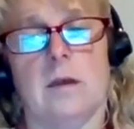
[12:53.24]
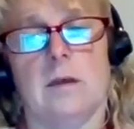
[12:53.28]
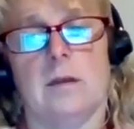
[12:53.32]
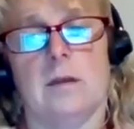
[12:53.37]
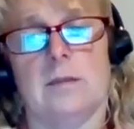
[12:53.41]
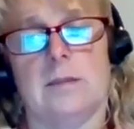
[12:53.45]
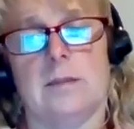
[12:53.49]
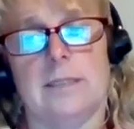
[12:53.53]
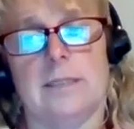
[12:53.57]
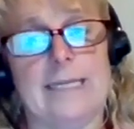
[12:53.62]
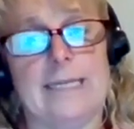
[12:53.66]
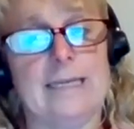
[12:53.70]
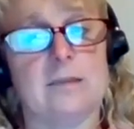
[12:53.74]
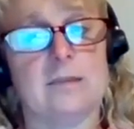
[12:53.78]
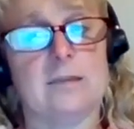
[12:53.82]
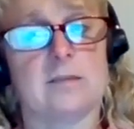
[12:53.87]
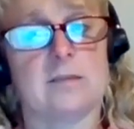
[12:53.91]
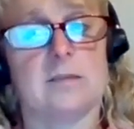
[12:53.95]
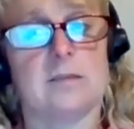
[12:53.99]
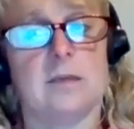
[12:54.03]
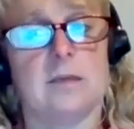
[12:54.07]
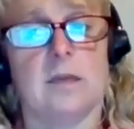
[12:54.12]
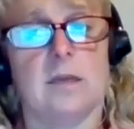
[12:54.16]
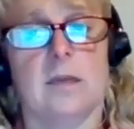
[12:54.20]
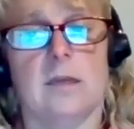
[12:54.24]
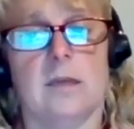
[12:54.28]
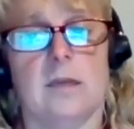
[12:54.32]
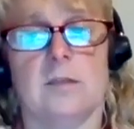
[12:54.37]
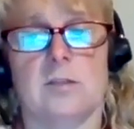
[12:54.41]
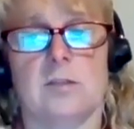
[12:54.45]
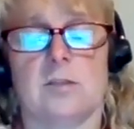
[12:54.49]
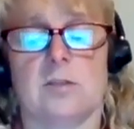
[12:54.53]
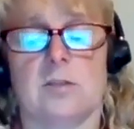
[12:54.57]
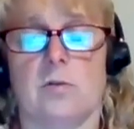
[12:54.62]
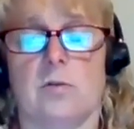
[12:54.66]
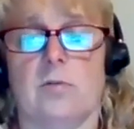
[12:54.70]
links,
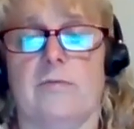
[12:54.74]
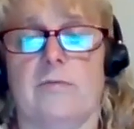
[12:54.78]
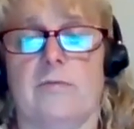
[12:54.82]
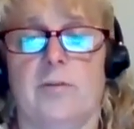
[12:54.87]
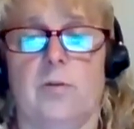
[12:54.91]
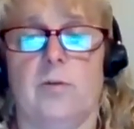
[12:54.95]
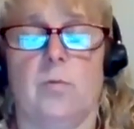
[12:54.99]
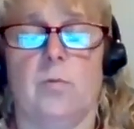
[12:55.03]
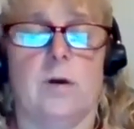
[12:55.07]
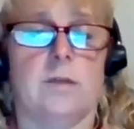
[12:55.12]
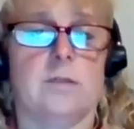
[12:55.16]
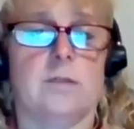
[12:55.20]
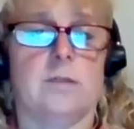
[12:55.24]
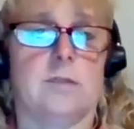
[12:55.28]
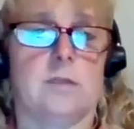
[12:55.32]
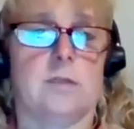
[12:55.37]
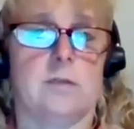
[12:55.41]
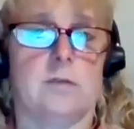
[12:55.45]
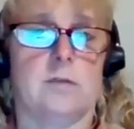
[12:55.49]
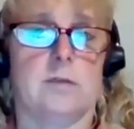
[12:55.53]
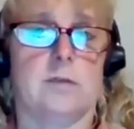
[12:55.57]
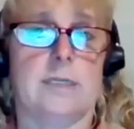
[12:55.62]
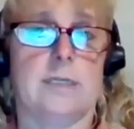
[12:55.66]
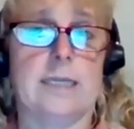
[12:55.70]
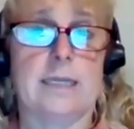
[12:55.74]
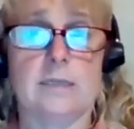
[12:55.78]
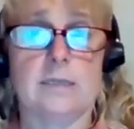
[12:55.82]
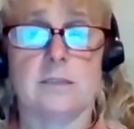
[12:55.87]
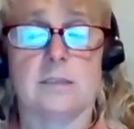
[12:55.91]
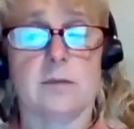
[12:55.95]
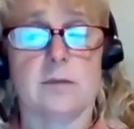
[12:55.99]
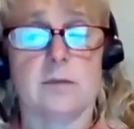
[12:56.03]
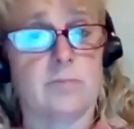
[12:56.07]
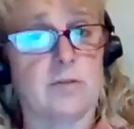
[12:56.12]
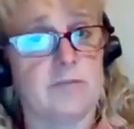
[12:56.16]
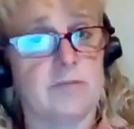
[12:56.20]
so if you want to get
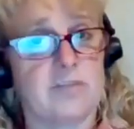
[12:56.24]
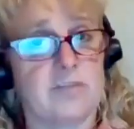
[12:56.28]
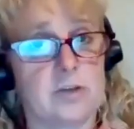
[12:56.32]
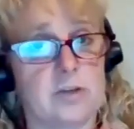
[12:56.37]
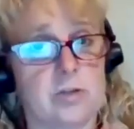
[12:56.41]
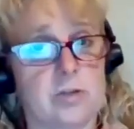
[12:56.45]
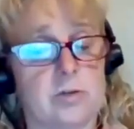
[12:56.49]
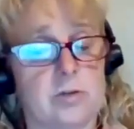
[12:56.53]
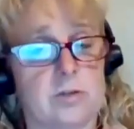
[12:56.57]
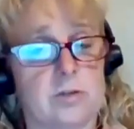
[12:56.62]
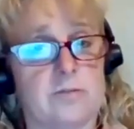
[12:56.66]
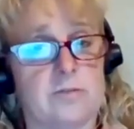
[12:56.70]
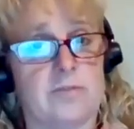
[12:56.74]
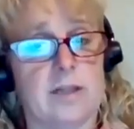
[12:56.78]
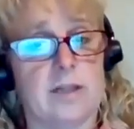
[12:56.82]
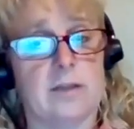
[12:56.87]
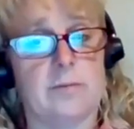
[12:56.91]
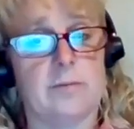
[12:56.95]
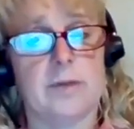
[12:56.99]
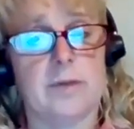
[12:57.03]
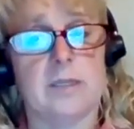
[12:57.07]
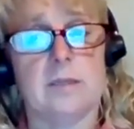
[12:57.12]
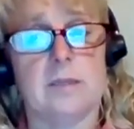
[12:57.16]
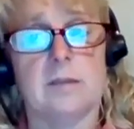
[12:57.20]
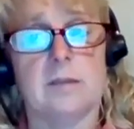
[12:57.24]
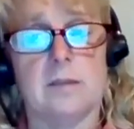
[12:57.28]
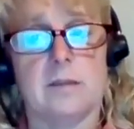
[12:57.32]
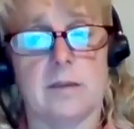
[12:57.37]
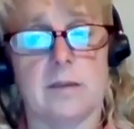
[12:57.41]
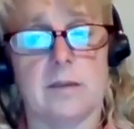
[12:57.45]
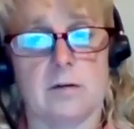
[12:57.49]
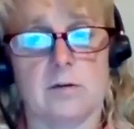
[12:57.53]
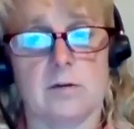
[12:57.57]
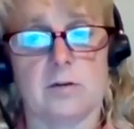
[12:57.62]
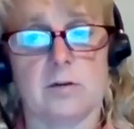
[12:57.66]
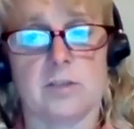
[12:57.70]
some professional development,
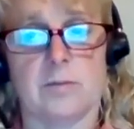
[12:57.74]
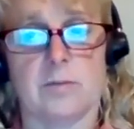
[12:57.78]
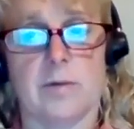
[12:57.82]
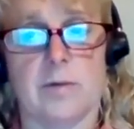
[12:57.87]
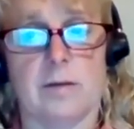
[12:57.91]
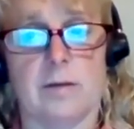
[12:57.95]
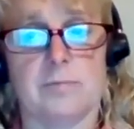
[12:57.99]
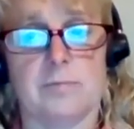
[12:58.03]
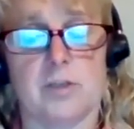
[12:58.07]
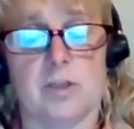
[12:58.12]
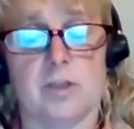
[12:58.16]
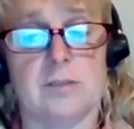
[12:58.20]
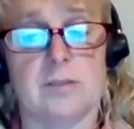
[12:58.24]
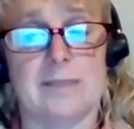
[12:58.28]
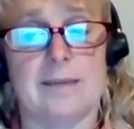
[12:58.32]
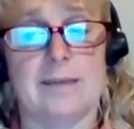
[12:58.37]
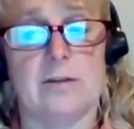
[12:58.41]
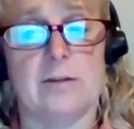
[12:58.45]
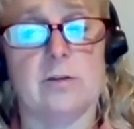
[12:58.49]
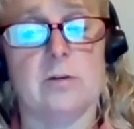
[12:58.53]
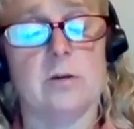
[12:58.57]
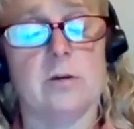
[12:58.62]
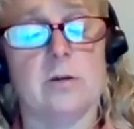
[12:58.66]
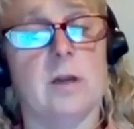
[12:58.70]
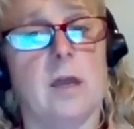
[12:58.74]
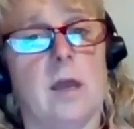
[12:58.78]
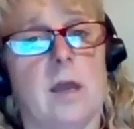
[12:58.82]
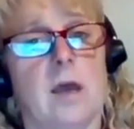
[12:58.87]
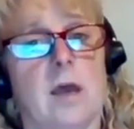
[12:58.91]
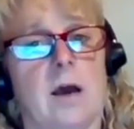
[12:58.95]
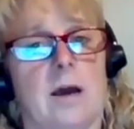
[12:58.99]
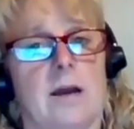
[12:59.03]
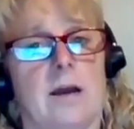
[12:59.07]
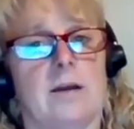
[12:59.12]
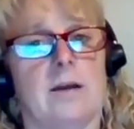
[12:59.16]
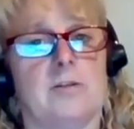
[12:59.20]
there are some options here.
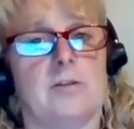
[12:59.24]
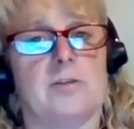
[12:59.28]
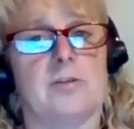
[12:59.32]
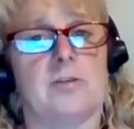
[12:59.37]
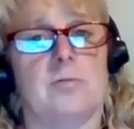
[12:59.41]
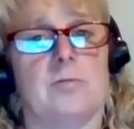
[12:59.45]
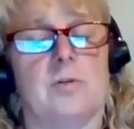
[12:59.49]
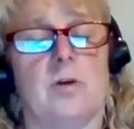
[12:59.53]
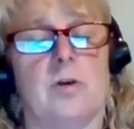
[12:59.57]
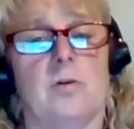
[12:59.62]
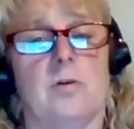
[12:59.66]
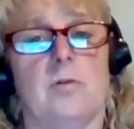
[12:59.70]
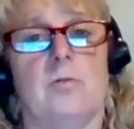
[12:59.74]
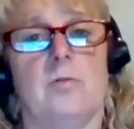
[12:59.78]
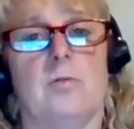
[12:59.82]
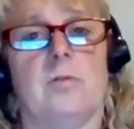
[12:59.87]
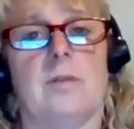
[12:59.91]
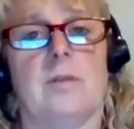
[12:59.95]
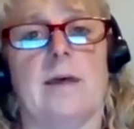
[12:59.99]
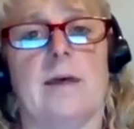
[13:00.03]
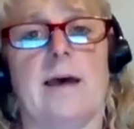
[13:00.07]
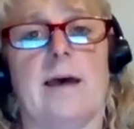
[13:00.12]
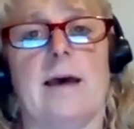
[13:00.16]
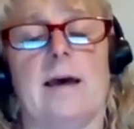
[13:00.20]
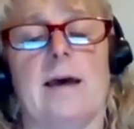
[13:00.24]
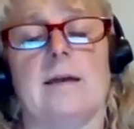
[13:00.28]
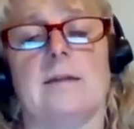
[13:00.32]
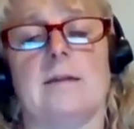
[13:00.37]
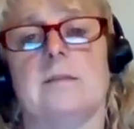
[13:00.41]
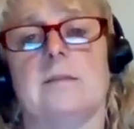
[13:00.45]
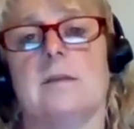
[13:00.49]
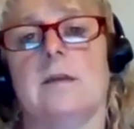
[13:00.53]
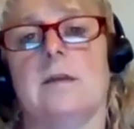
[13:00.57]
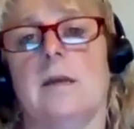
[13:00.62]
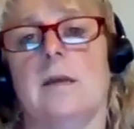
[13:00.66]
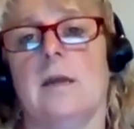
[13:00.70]
I also know
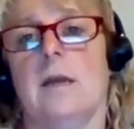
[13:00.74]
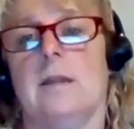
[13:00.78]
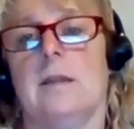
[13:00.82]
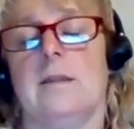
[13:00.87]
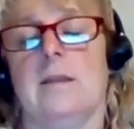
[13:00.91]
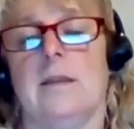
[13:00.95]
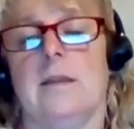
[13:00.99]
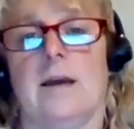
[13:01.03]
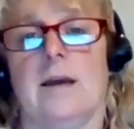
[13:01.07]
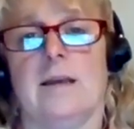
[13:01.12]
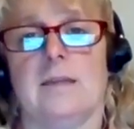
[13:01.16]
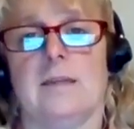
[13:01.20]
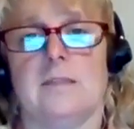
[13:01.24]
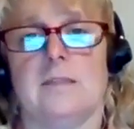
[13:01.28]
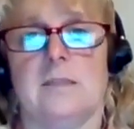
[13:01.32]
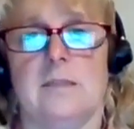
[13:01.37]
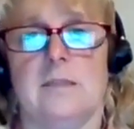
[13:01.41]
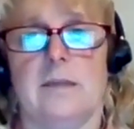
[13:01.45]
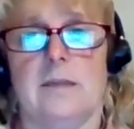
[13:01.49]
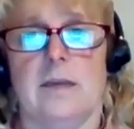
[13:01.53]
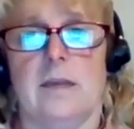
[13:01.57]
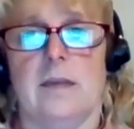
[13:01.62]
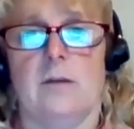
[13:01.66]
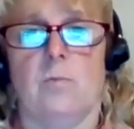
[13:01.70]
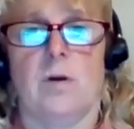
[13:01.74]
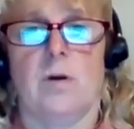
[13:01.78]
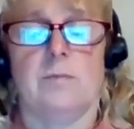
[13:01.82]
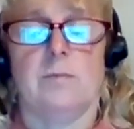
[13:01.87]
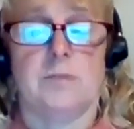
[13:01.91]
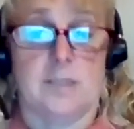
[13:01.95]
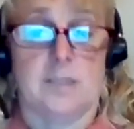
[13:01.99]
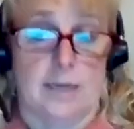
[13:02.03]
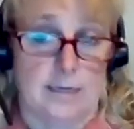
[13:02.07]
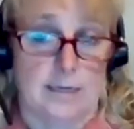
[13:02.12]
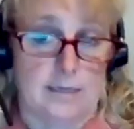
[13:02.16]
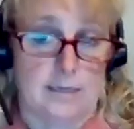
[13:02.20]
that the ISTA
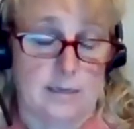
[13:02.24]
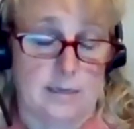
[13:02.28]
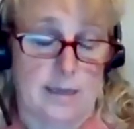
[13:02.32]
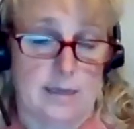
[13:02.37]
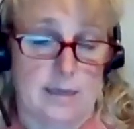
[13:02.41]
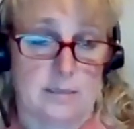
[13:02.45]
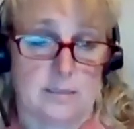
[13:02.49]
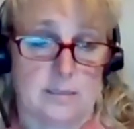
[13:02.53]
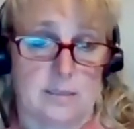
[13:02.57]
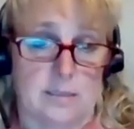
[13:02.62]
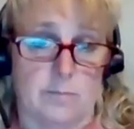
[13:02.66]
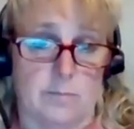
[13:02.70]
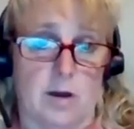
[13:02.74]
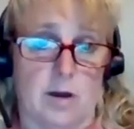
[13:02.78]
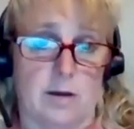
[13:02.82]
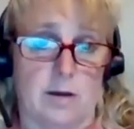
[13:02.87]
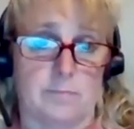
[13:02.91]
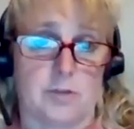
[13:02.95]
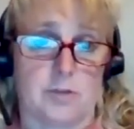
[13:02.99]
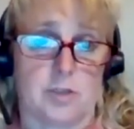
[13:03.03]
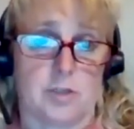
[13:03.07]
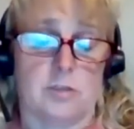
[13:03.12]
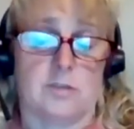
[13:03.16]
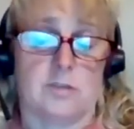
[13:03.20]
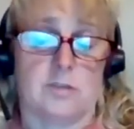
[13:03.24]
website has some options